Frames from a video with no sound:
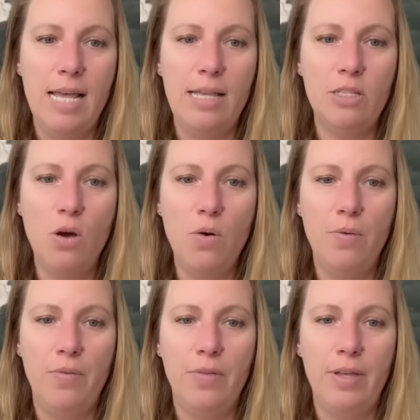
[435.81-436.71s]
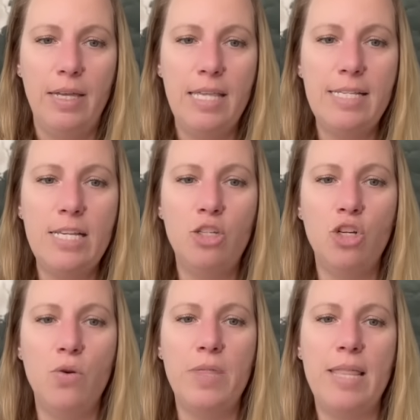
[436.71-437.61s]
So this has
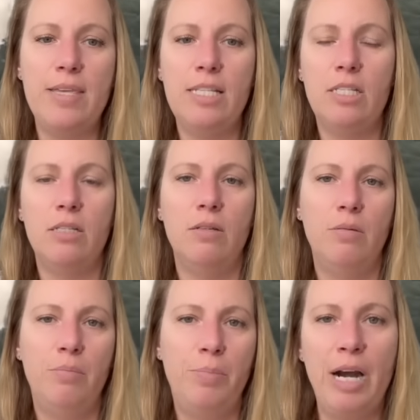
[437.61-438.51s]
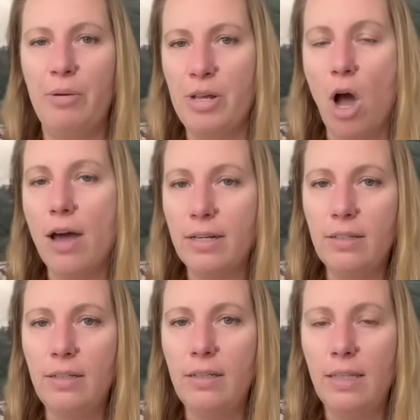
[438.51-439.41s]
shown that this
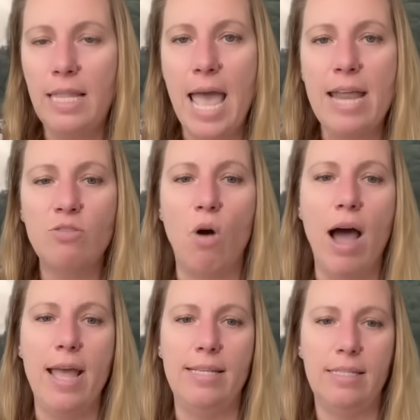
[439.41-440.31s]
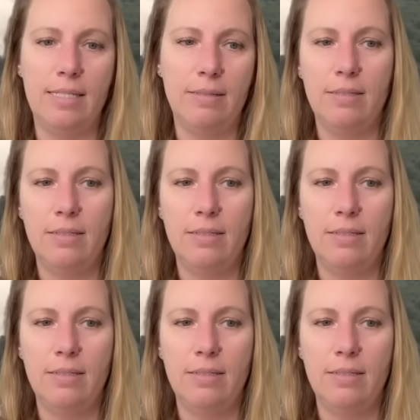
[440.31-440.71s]
periodical landrise